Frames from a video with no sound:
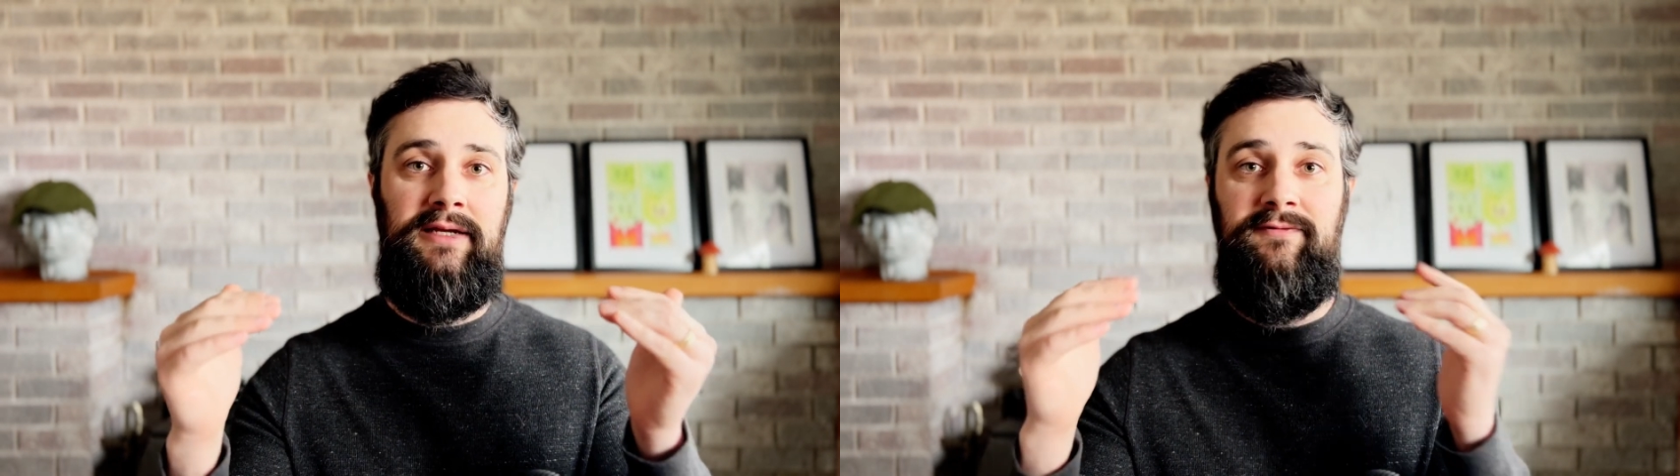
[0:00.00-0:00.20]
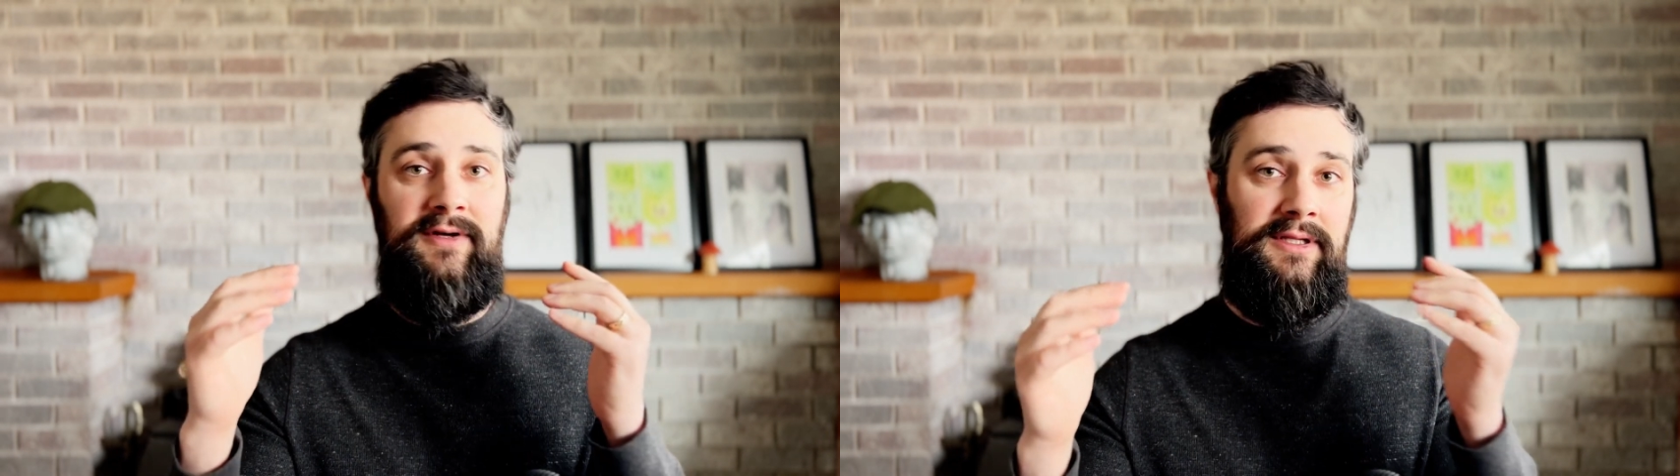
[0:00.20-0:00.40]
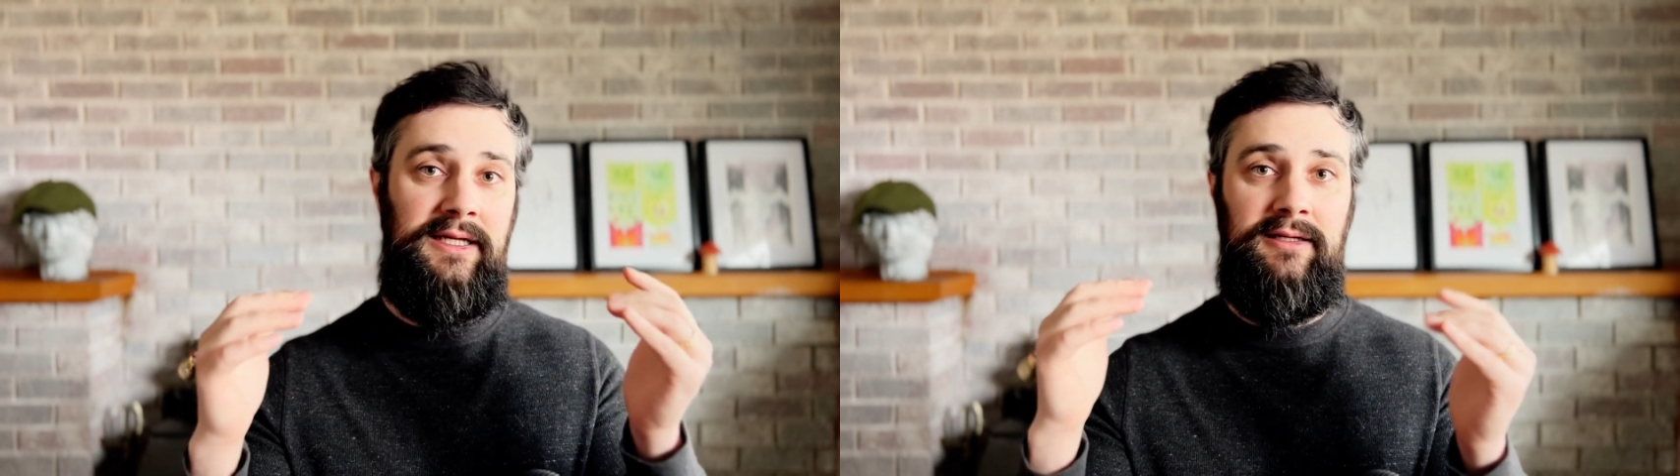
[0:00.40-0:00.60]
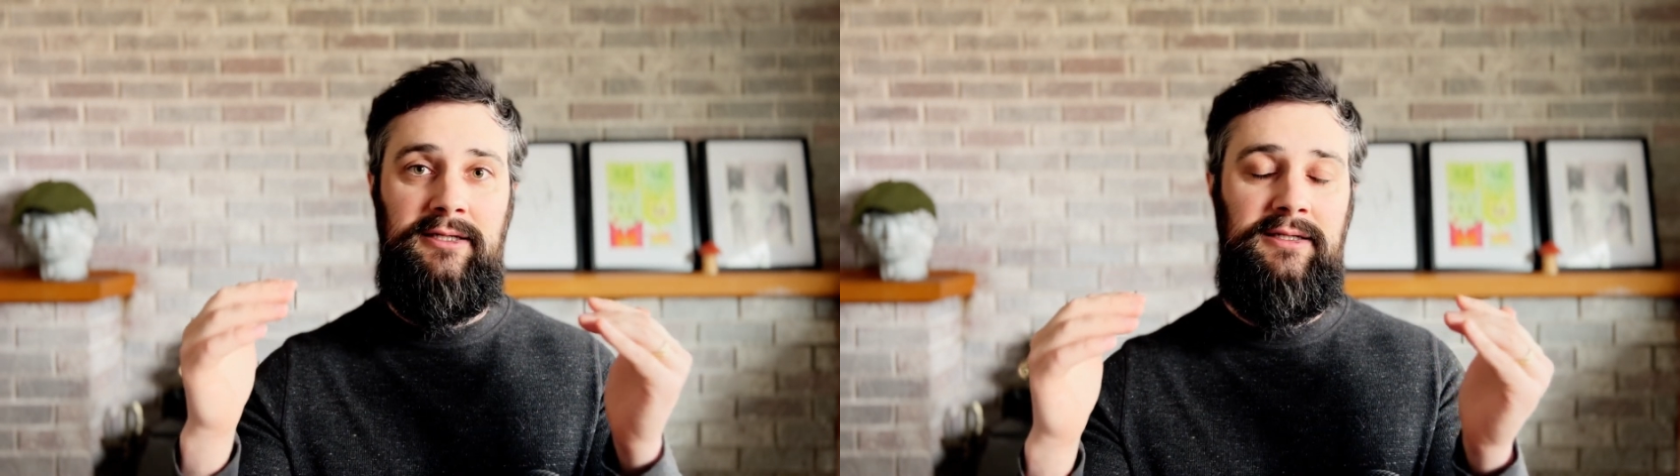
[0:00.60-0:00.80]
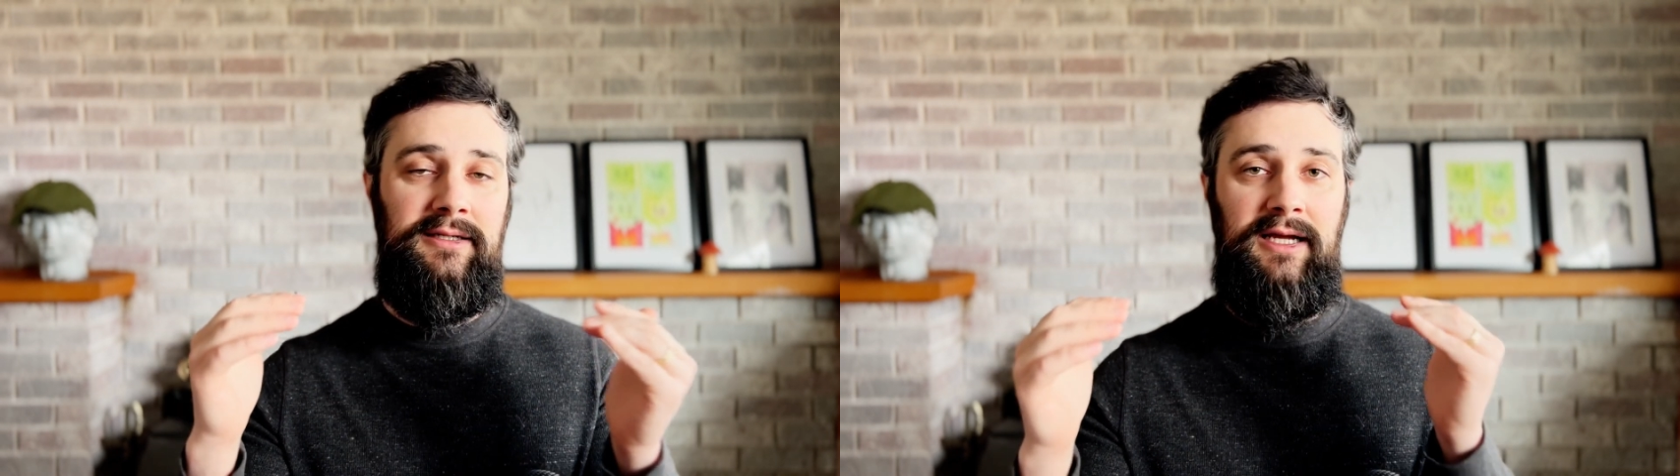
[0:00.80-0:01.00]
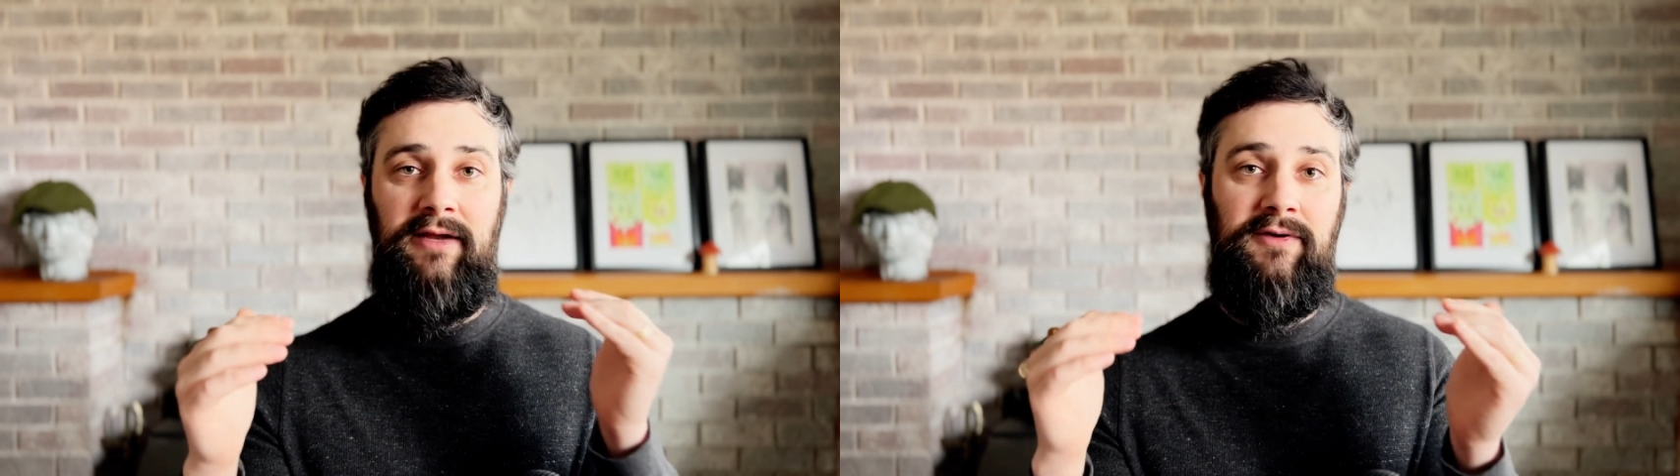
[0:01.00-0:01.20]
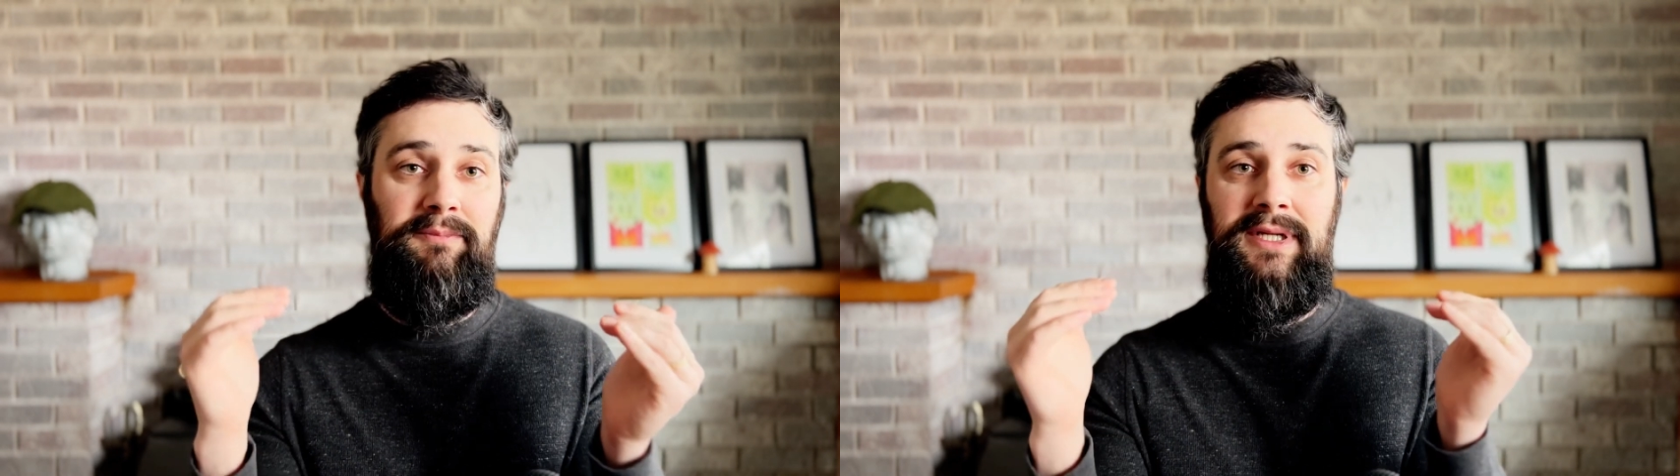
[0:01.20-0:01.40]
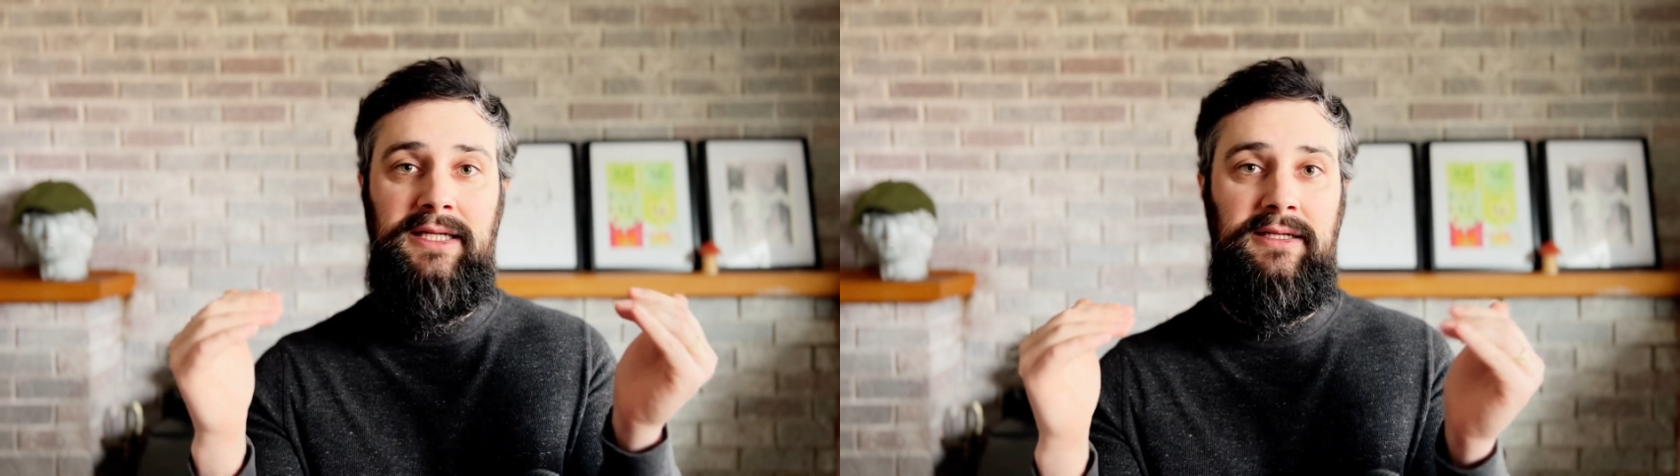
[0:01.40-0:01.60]
It felt like kind of a
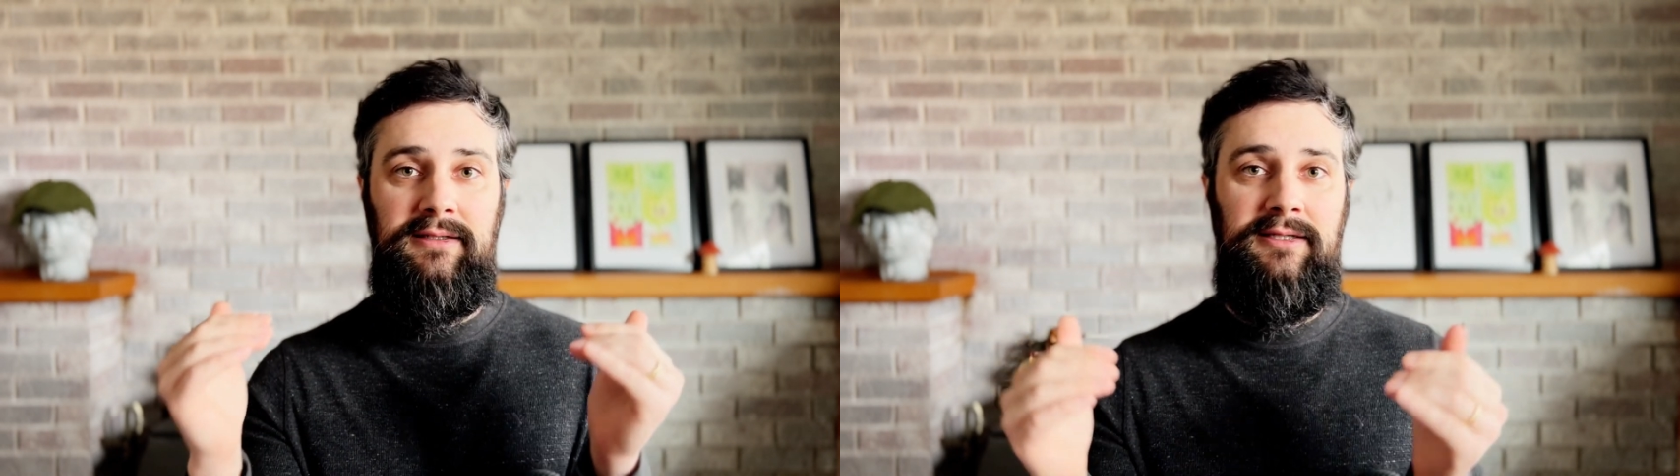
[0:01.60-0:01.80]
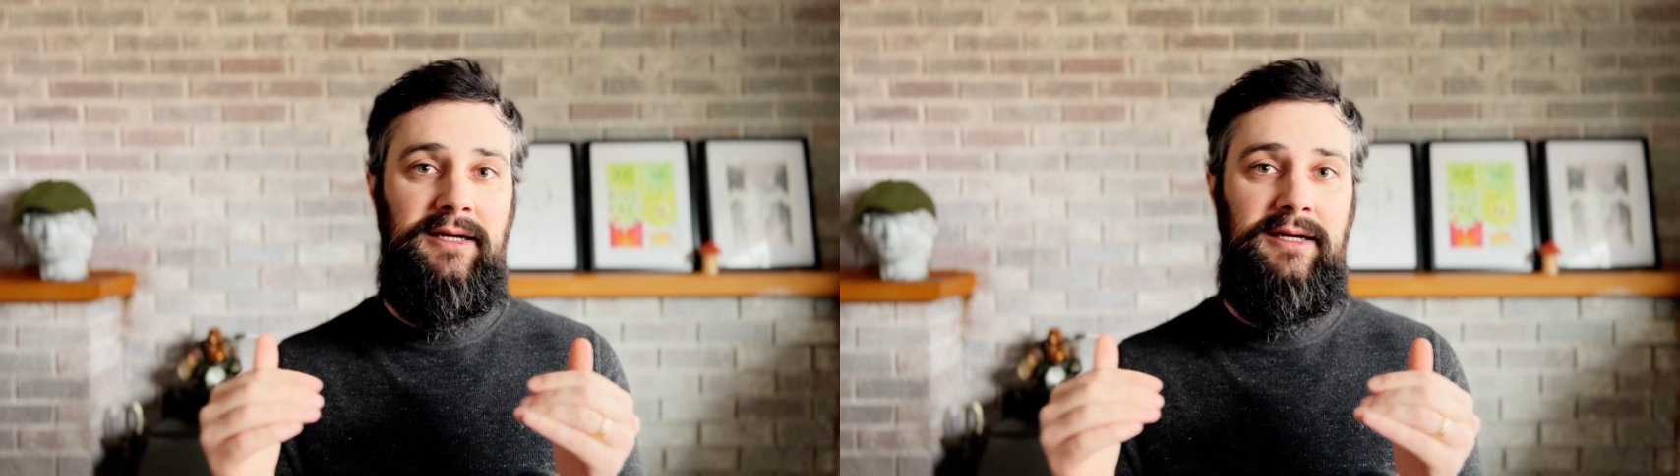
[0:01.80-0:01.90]
mini